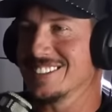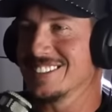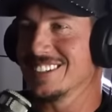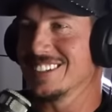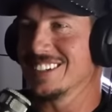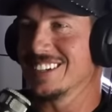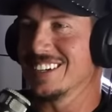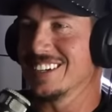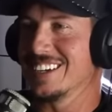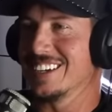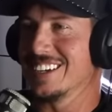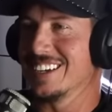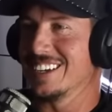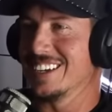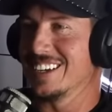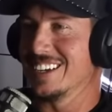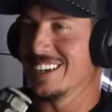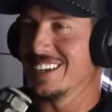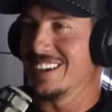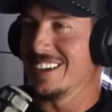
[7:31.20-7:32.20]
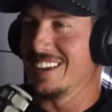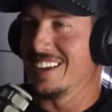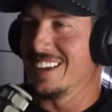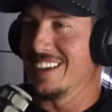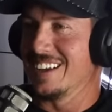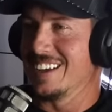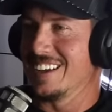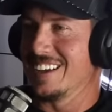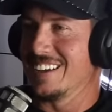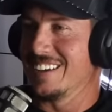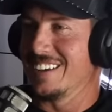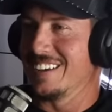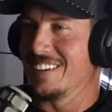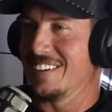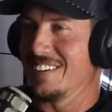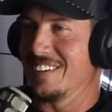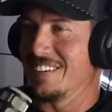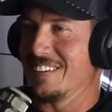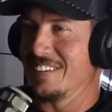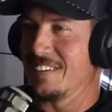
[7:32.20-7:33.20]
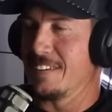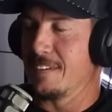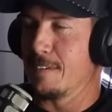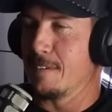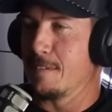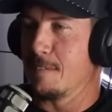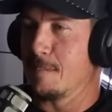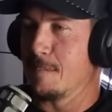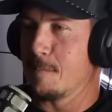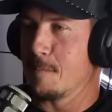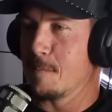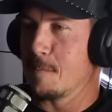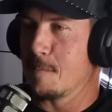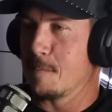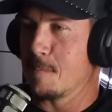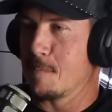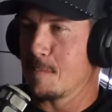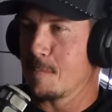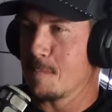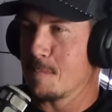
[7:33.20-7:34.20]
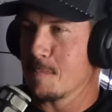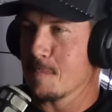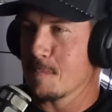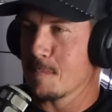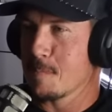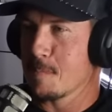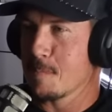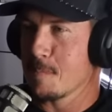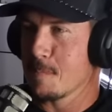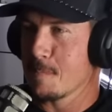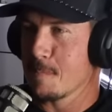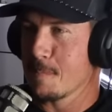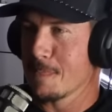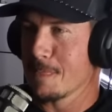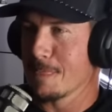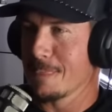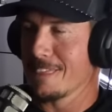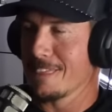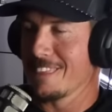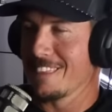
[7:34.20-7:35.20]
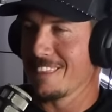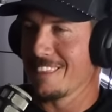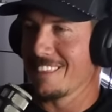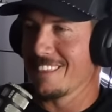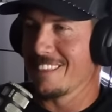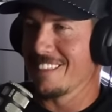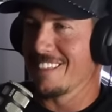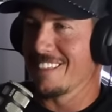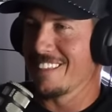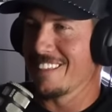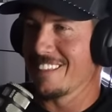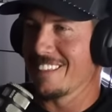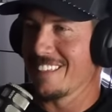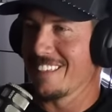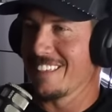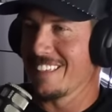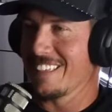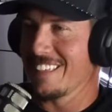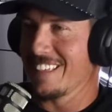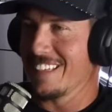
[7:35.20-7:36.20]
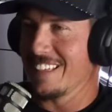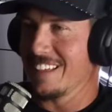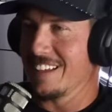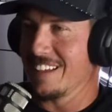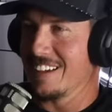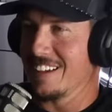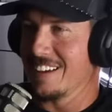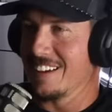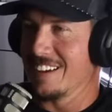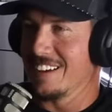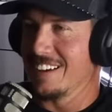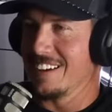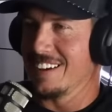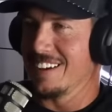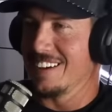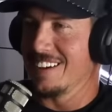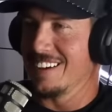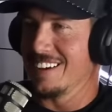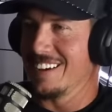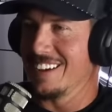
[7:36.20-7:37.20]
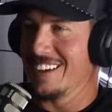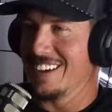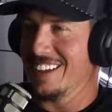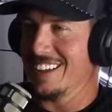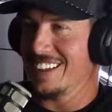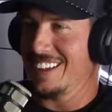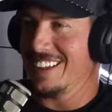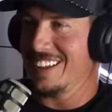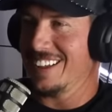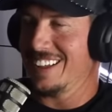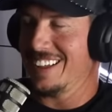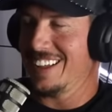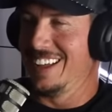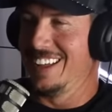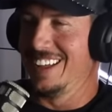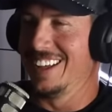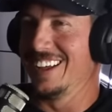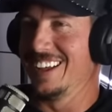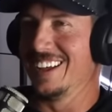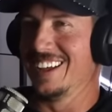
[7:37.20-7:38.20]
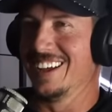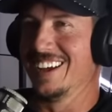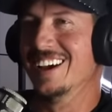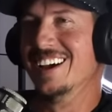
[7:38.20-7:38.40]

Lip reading: No words are spoken by the person on screen.